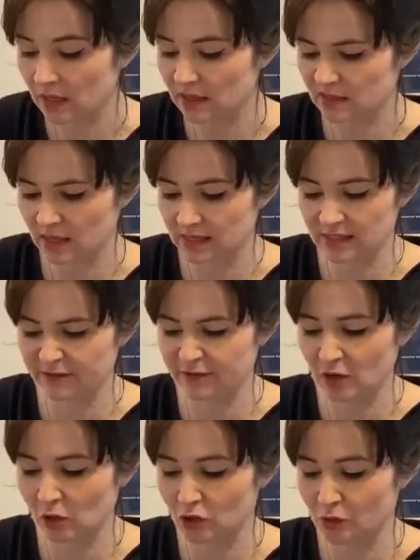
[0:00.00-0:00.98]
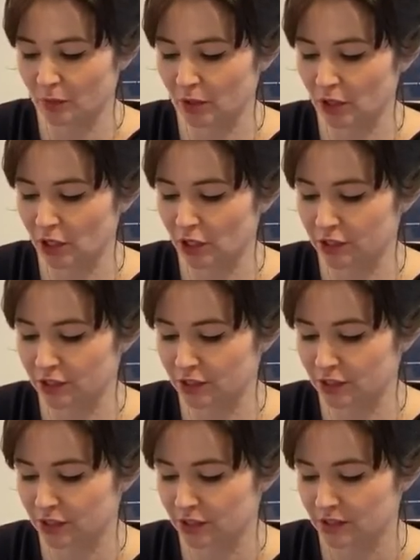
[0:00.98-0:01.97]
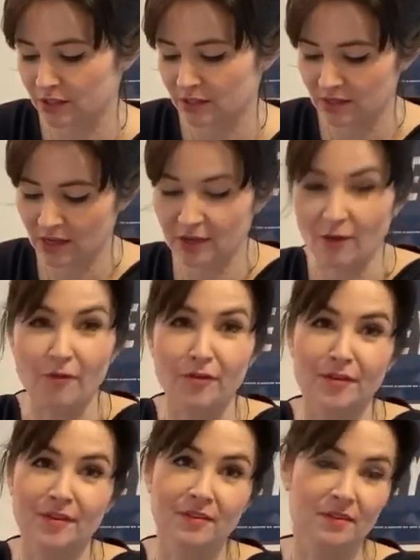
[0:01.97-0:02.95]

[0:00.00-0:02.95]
it's like different entrepreneurs, and often,